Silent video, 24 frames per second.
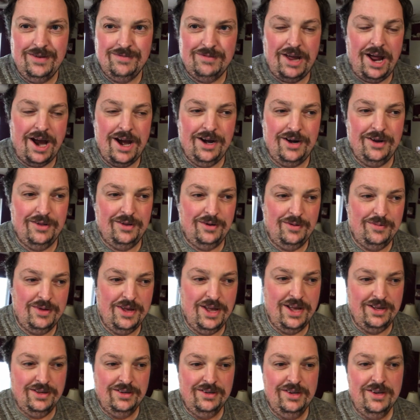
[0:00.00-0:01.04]
tired a little
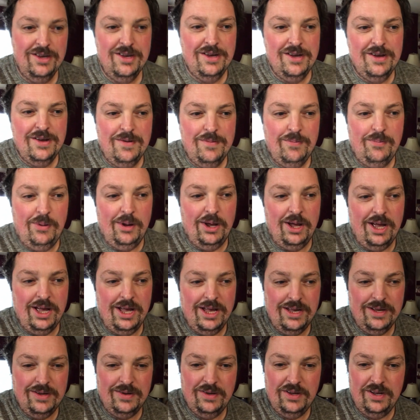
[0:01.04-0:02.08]
bit.
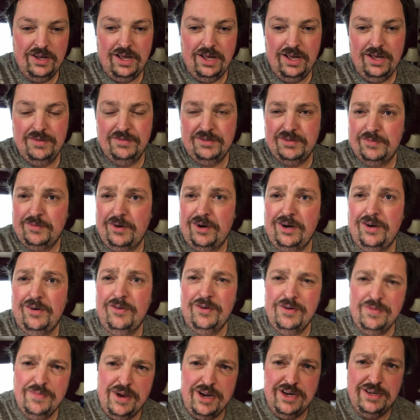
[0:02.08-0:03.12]
But um,
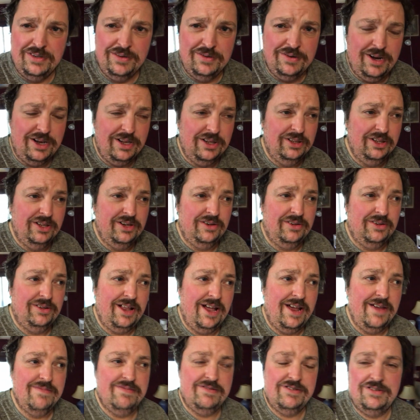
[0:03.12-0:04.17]
tomorrow we might do a little
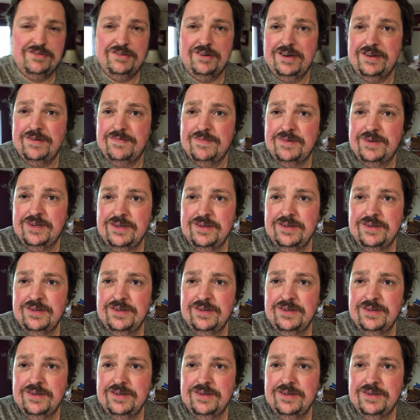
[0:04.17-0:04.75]
live stream.